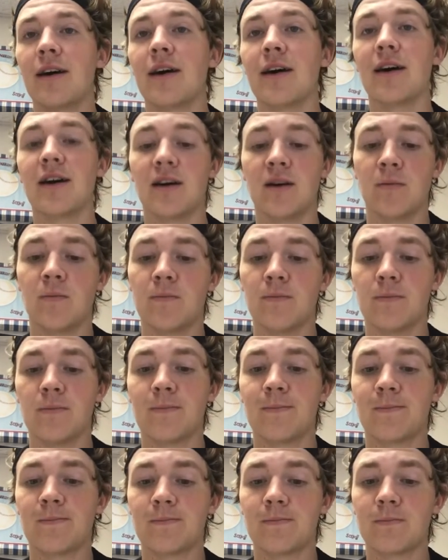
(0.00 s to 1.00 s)
Hopefully
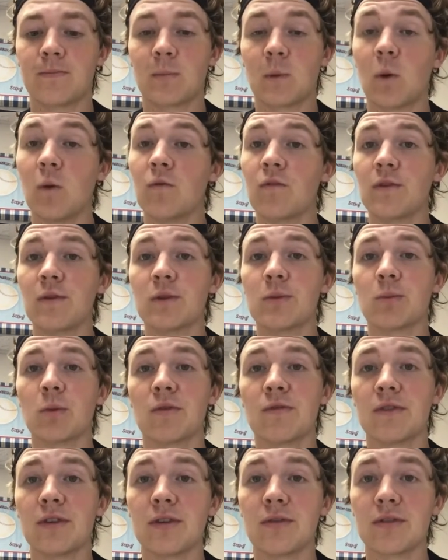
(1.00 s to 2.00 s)
there's
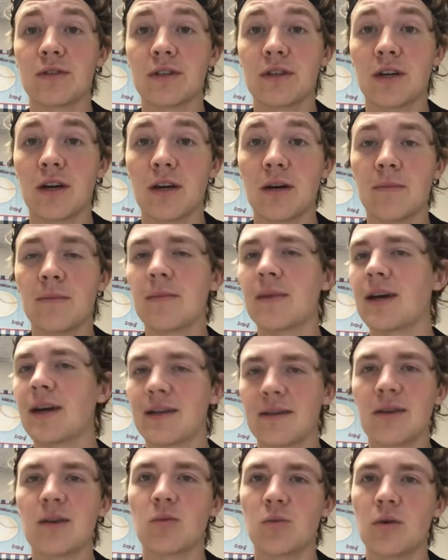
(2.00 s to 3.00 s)
more videos to come.
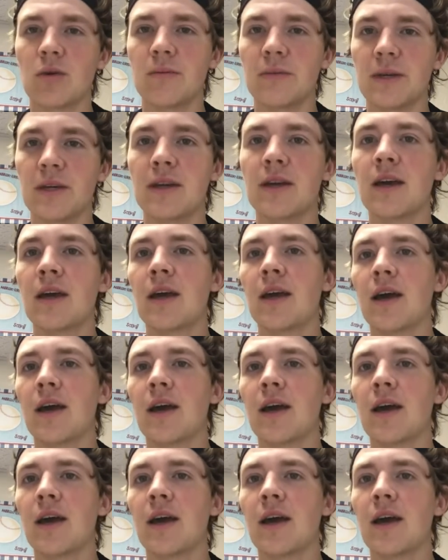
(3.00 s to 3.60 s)
There will be.